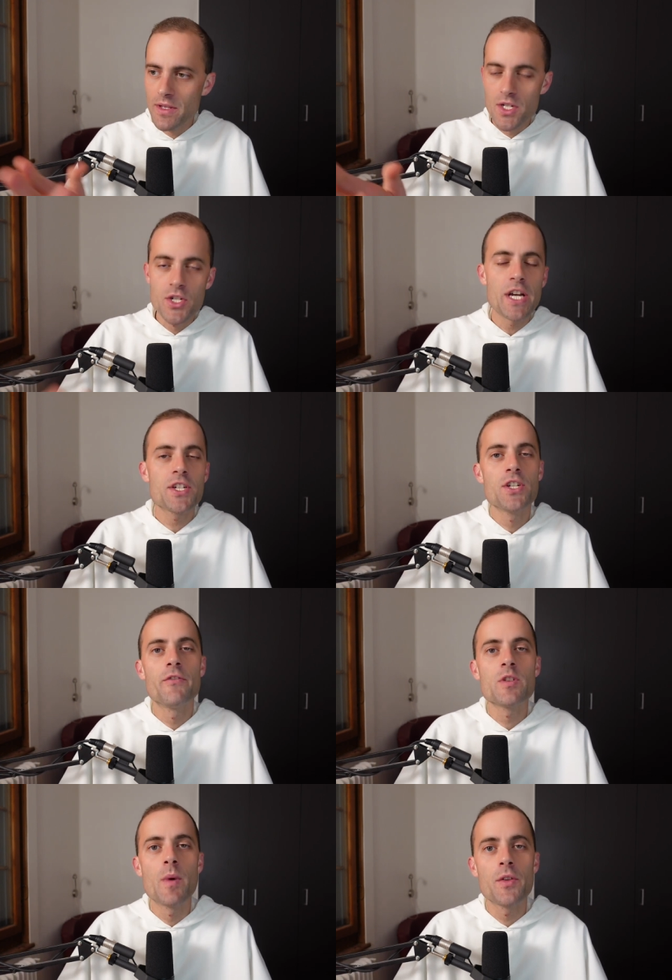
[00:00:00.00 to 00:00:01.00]
at the
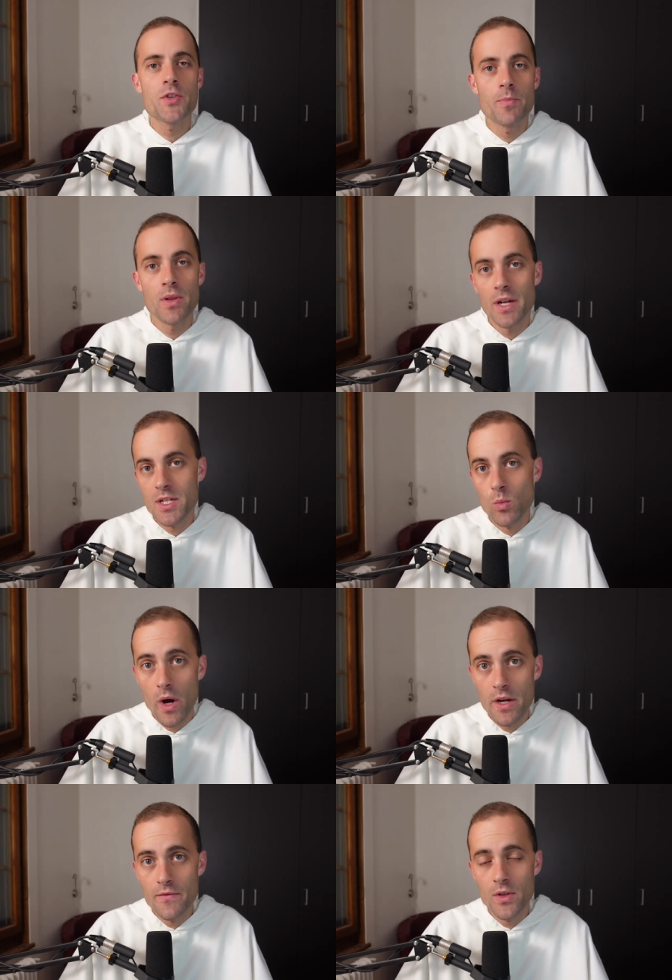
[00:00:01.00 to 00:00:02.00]
suggestion of his mother, supplies
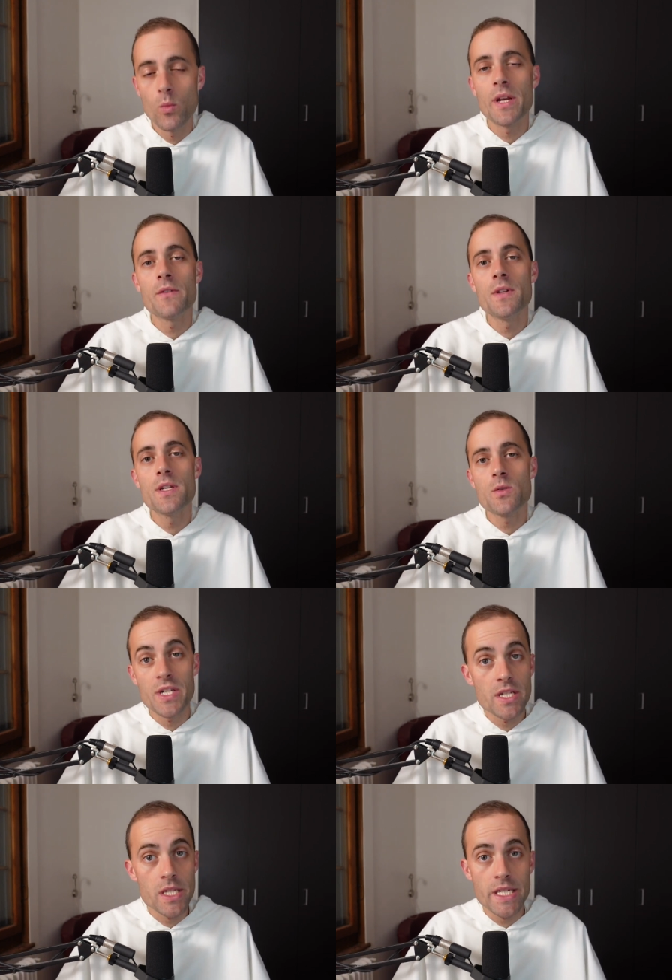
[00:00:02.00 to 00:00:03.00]
wine for the wedding
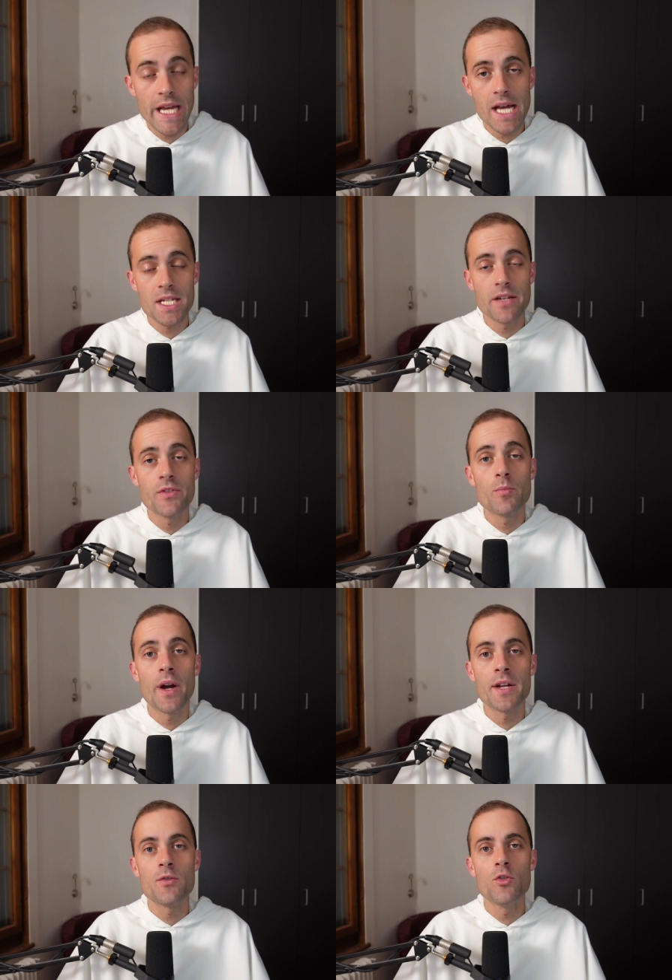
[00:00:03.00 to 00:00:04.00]
feast, which is the task of the
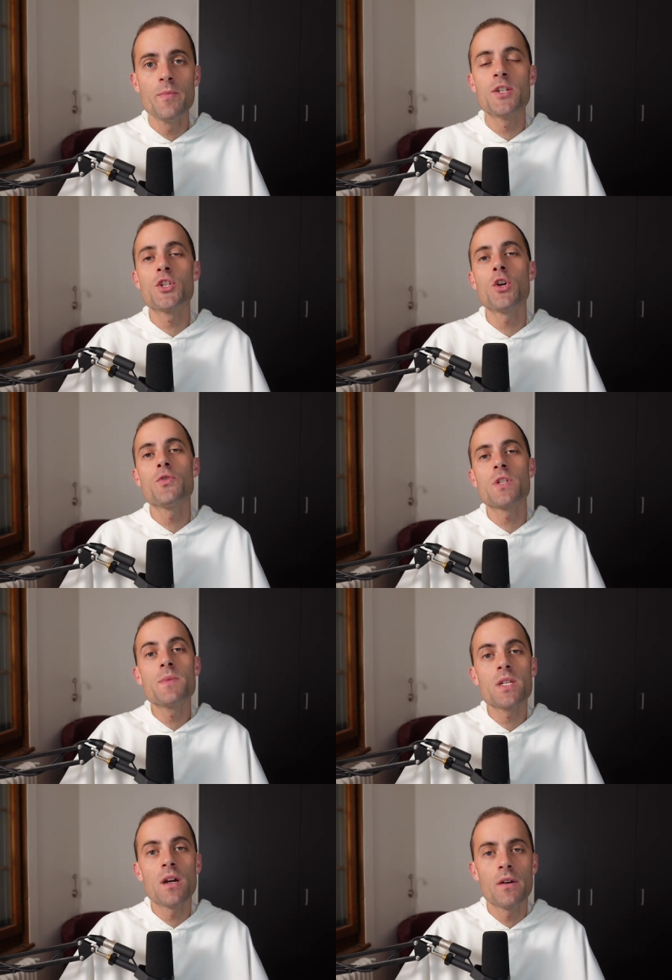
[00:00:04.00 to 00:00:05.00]
bridegroom, and shows
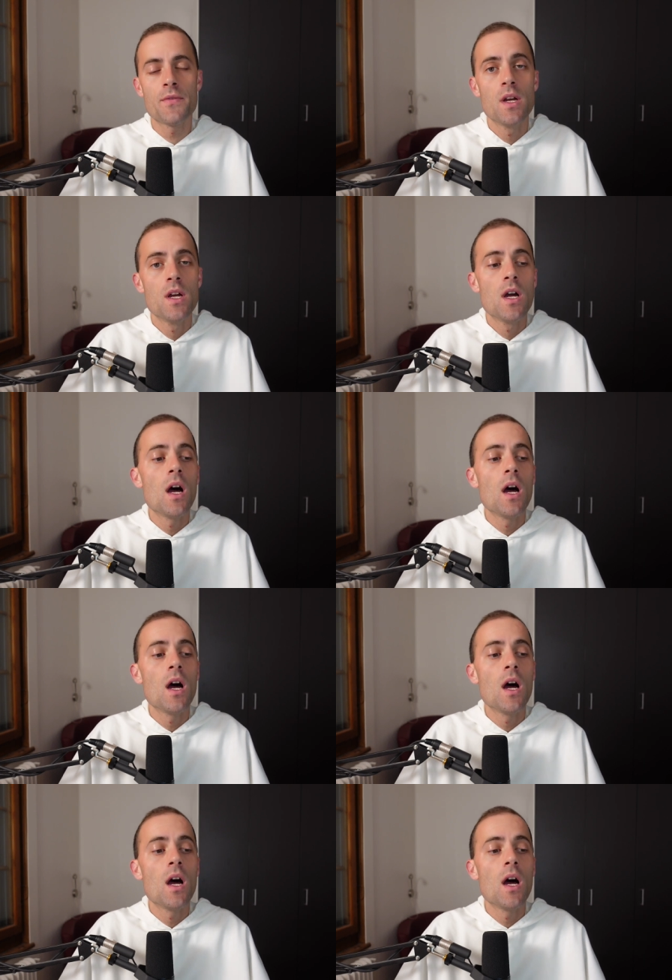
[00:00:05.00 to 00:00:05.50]
himself